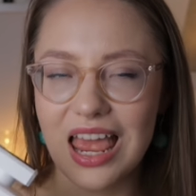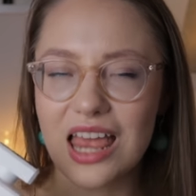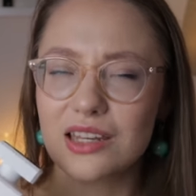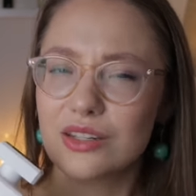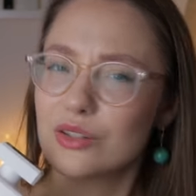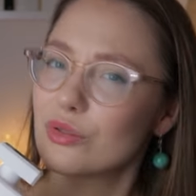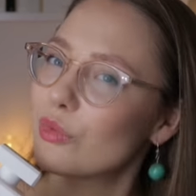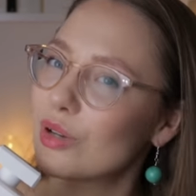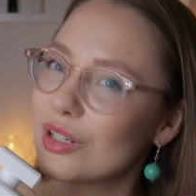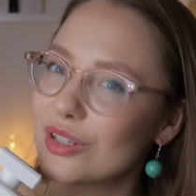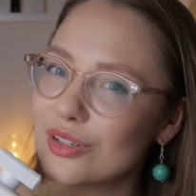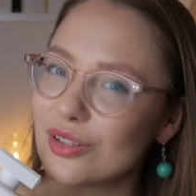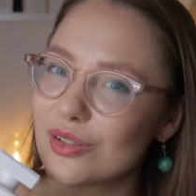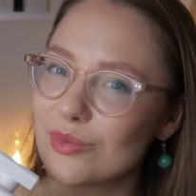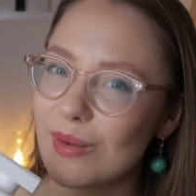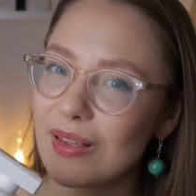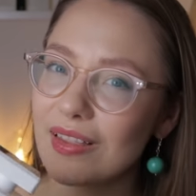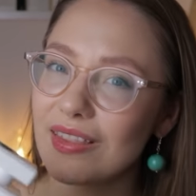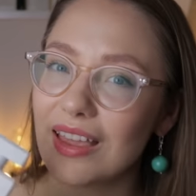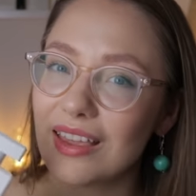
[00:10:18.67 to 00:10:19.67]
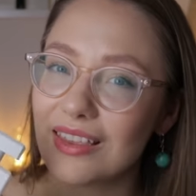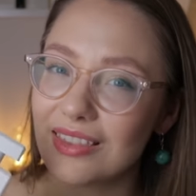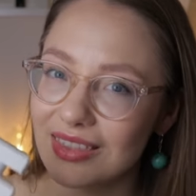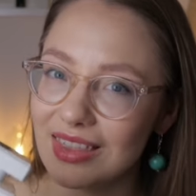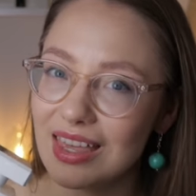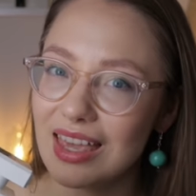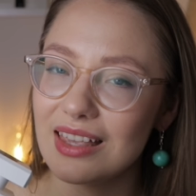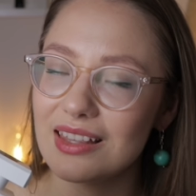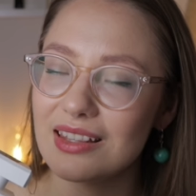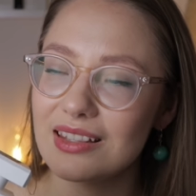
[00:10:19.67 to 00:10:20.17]
And when you smell like
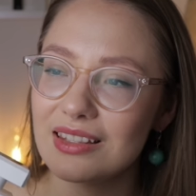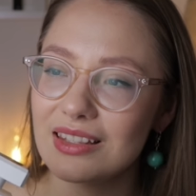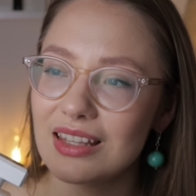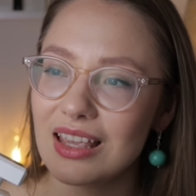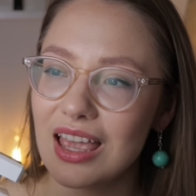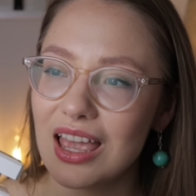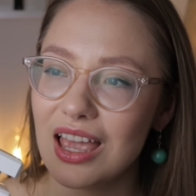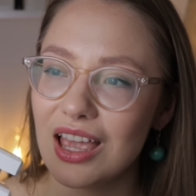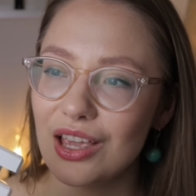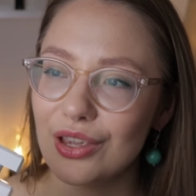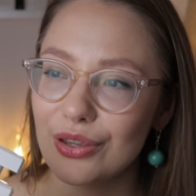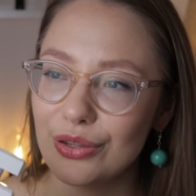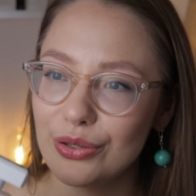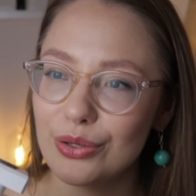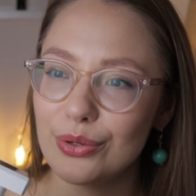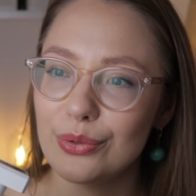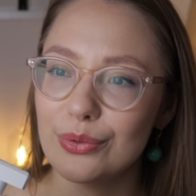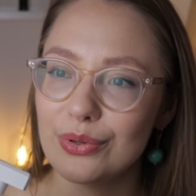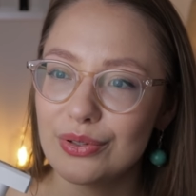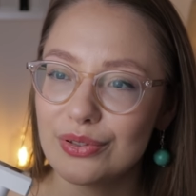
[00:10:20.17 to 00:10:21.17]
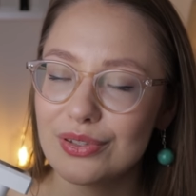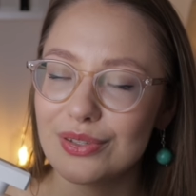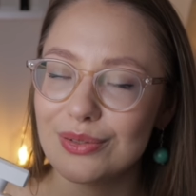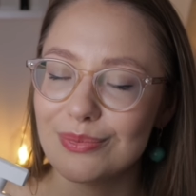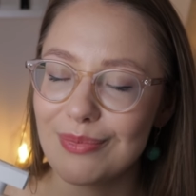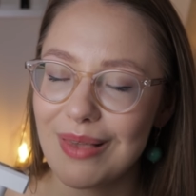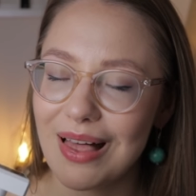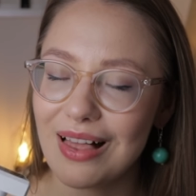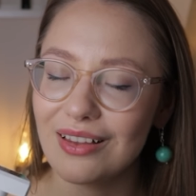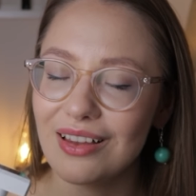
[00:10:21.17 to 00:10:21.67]
this, you will
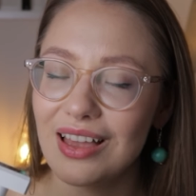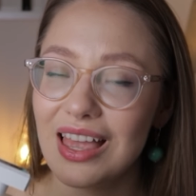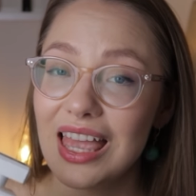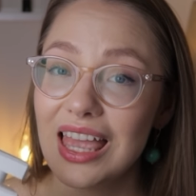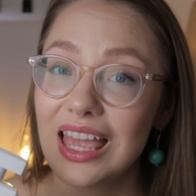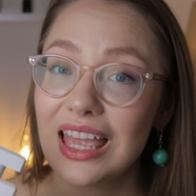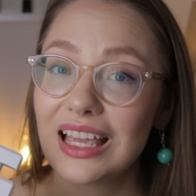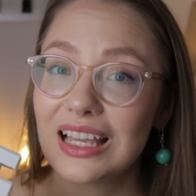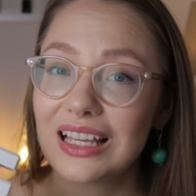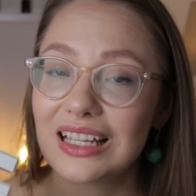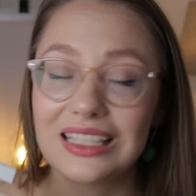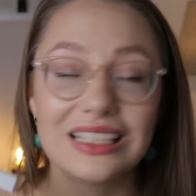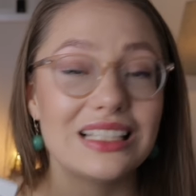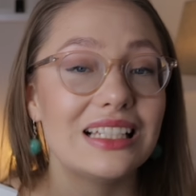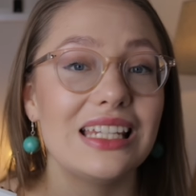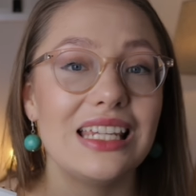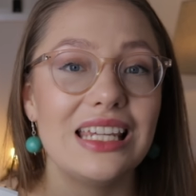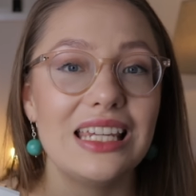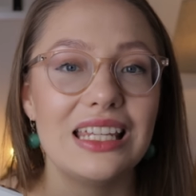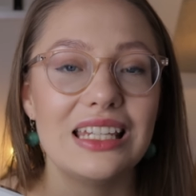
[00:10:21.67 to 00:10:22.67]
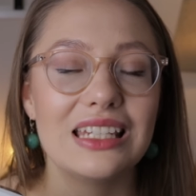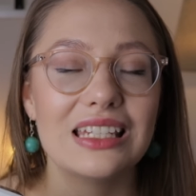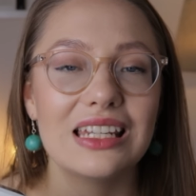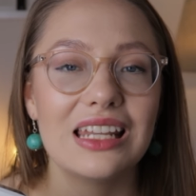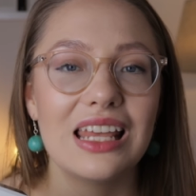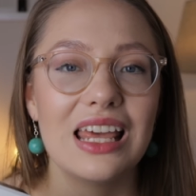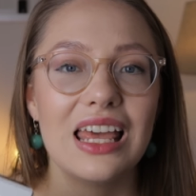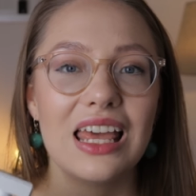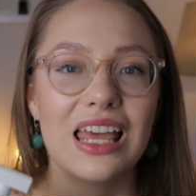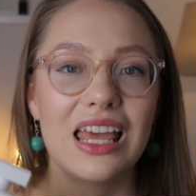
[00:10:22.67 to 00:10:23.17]
smell clean,
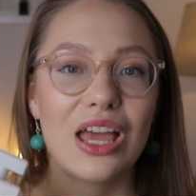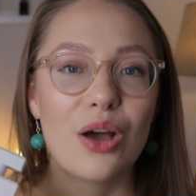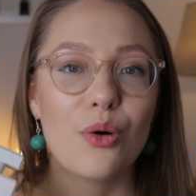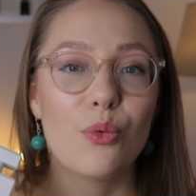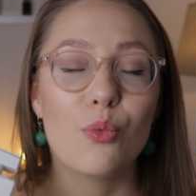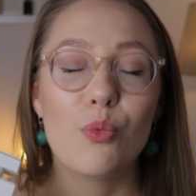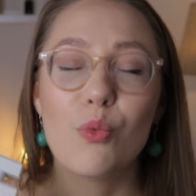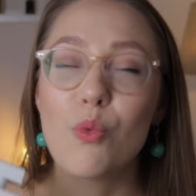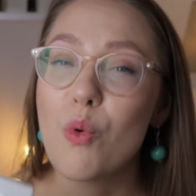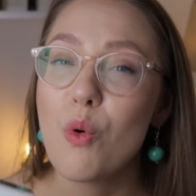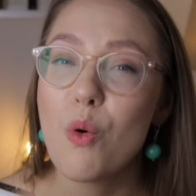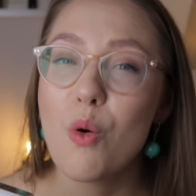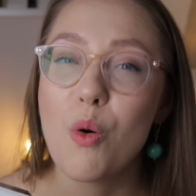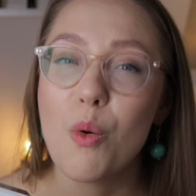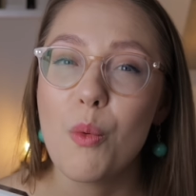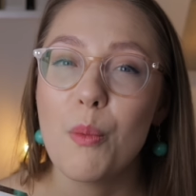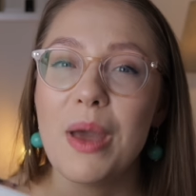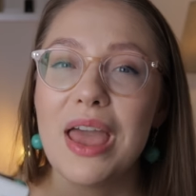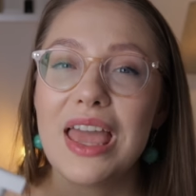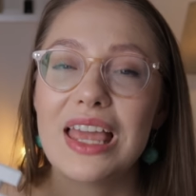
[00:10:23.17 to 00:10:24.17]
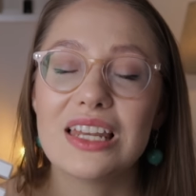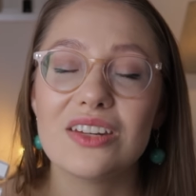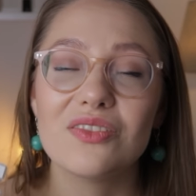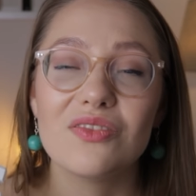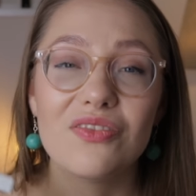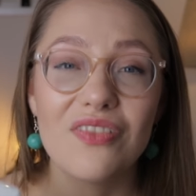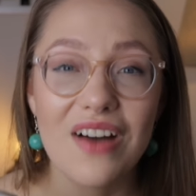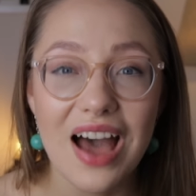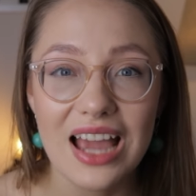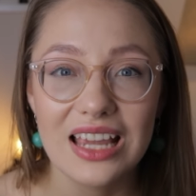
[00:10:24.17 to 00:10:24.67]
warm,
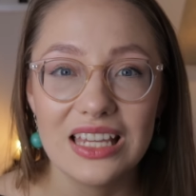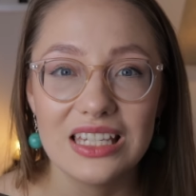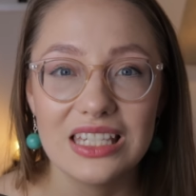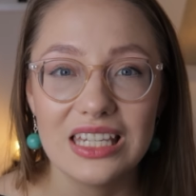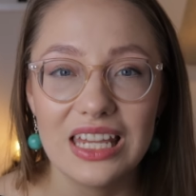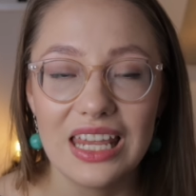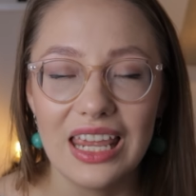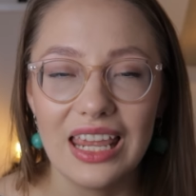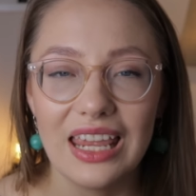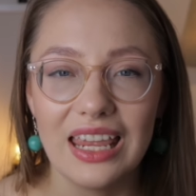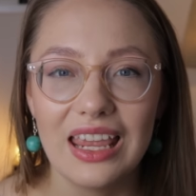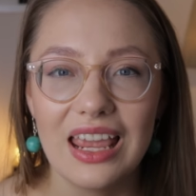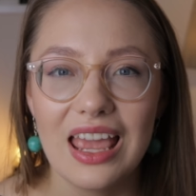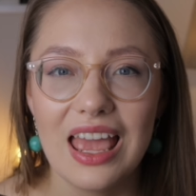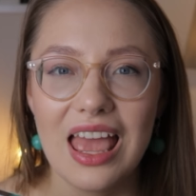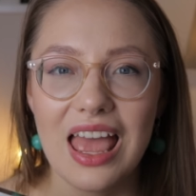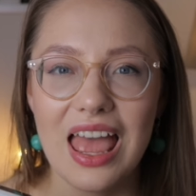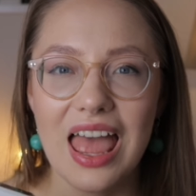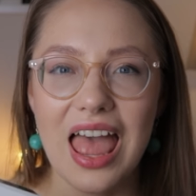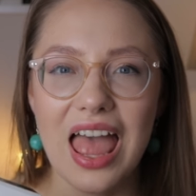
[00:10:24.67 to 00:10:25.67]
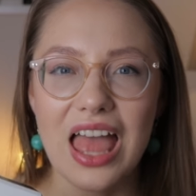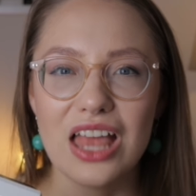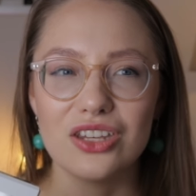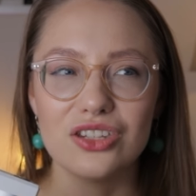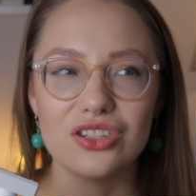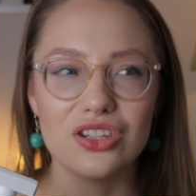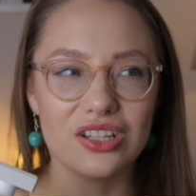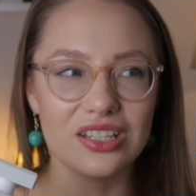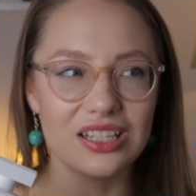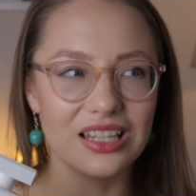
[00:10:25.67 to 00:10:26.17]
inviting
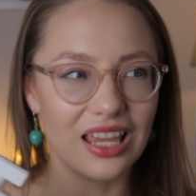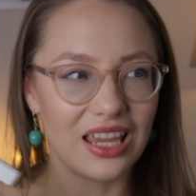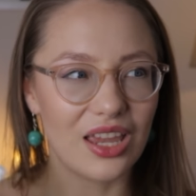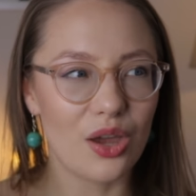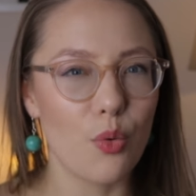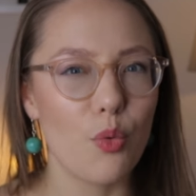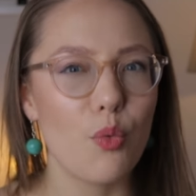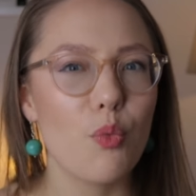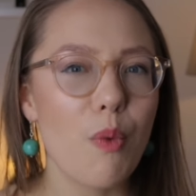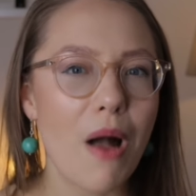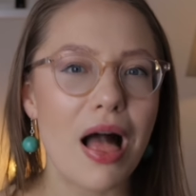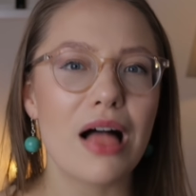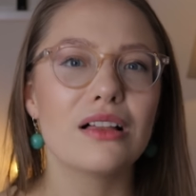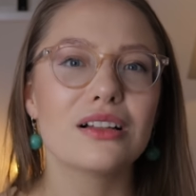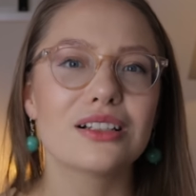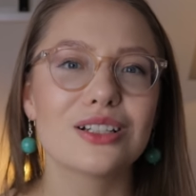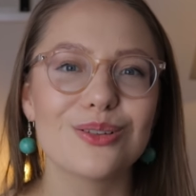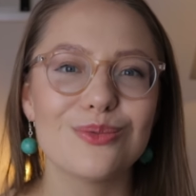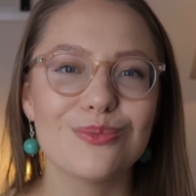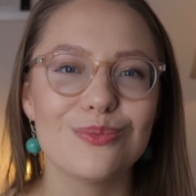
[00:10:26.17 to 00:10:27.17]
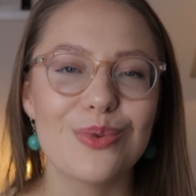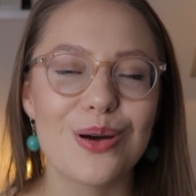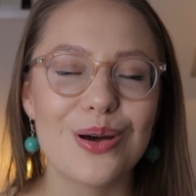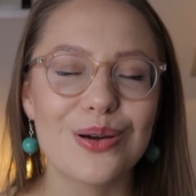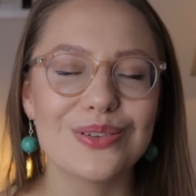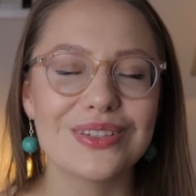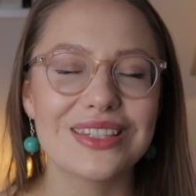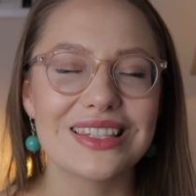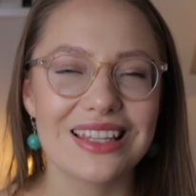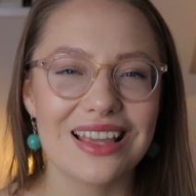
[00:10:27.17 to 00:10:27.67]
and just like a well
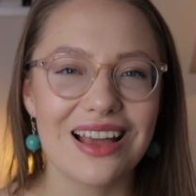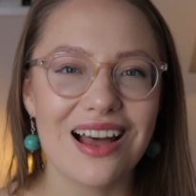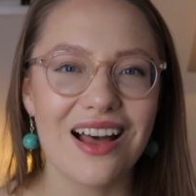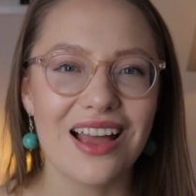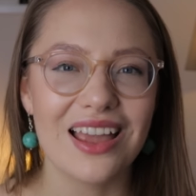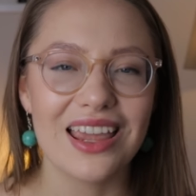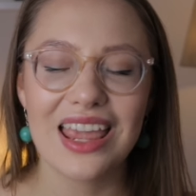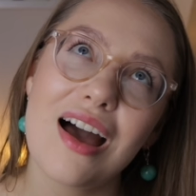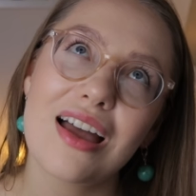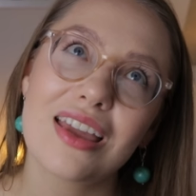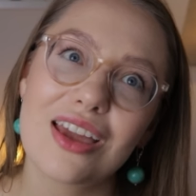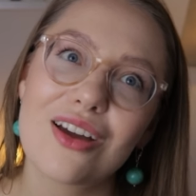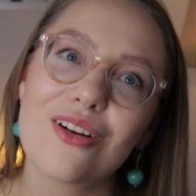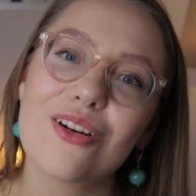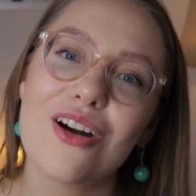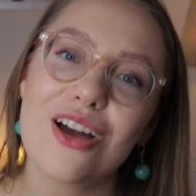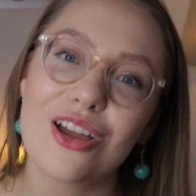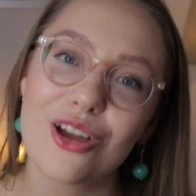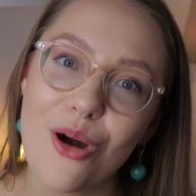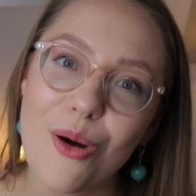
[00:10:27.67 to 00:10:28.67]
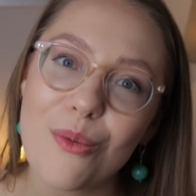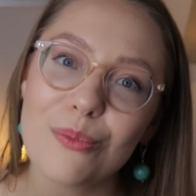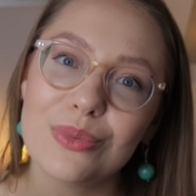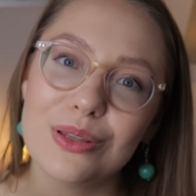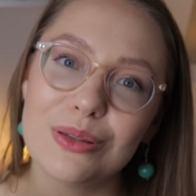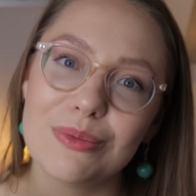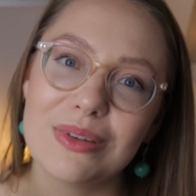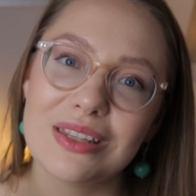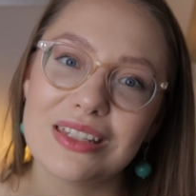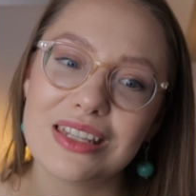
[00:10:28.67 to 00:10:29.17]
composed guy. I got a
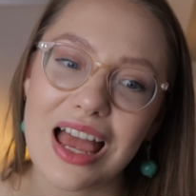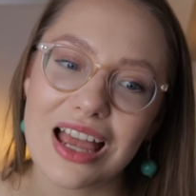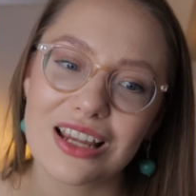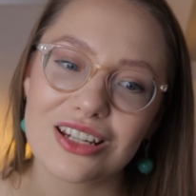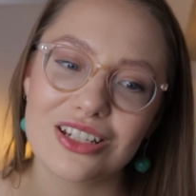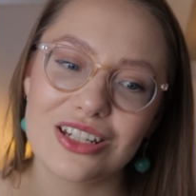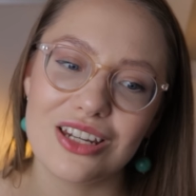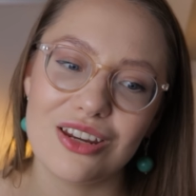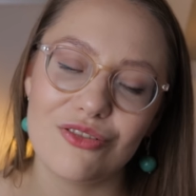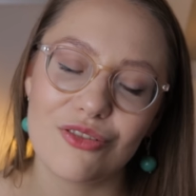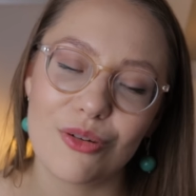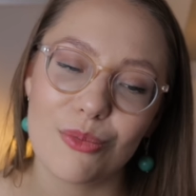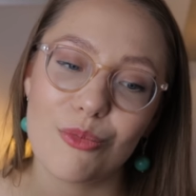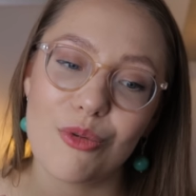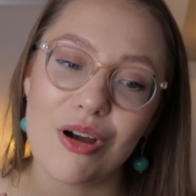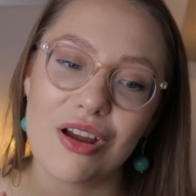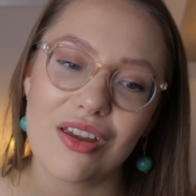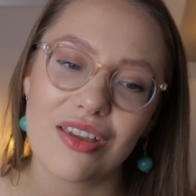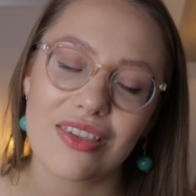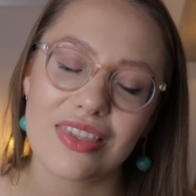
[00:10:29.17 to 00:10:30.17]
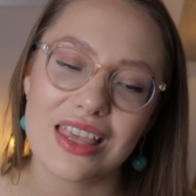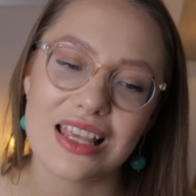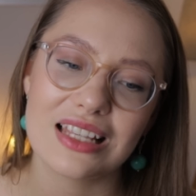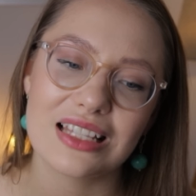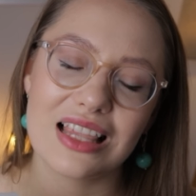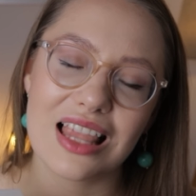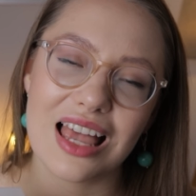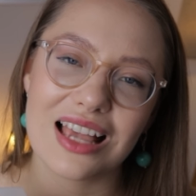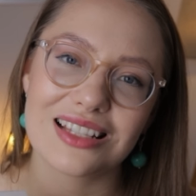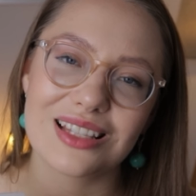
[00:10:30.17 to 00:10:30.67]
compliment actually from wearing
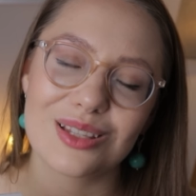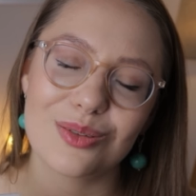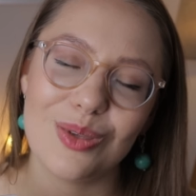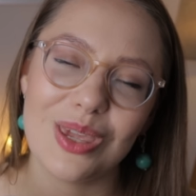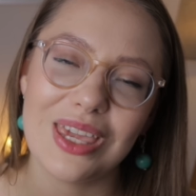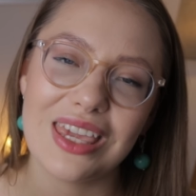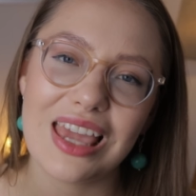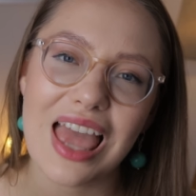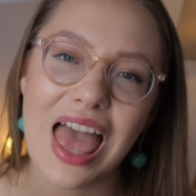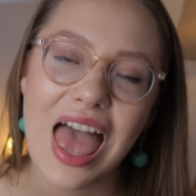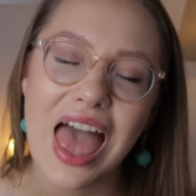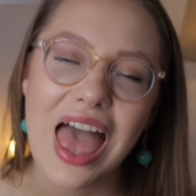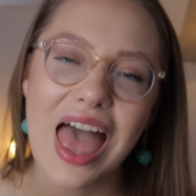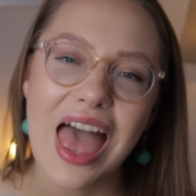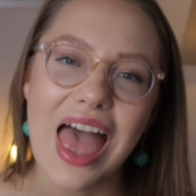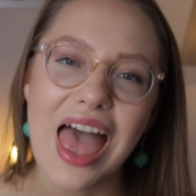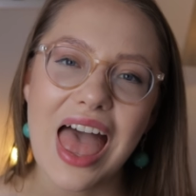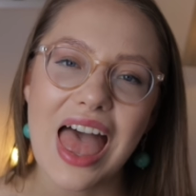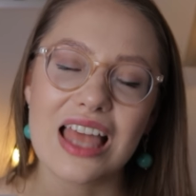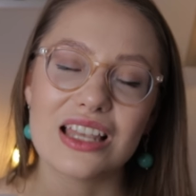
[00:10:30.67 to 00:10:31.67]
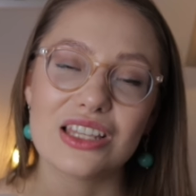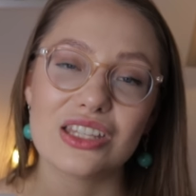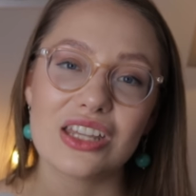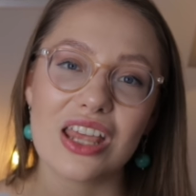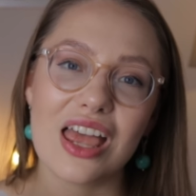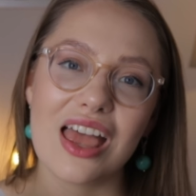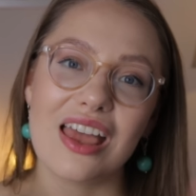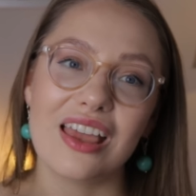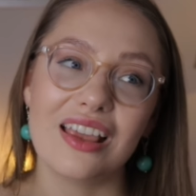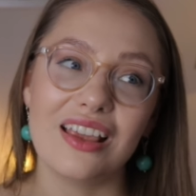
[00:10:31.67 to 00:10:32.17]
this last week, and
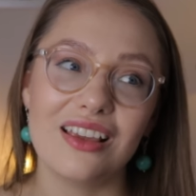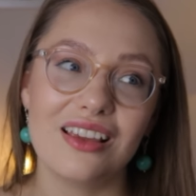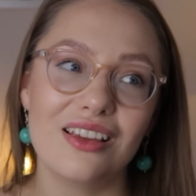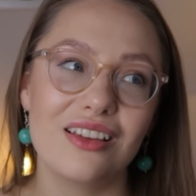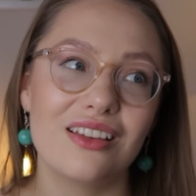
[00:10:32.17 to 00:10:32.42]
a